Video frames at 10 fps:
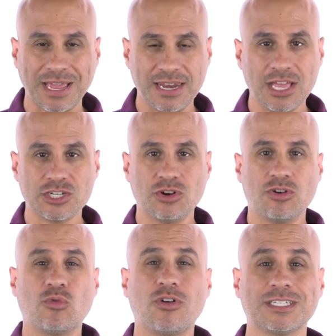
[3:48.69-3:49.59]
By nature,
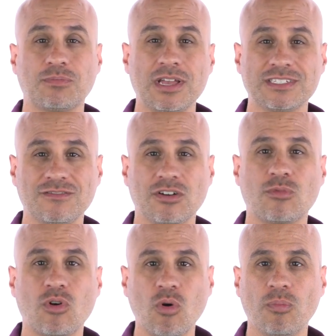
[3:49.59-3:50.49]
you're more expressive, you're
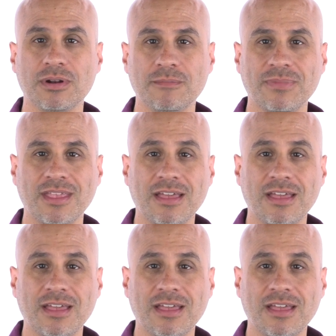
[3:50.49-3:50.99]
more open.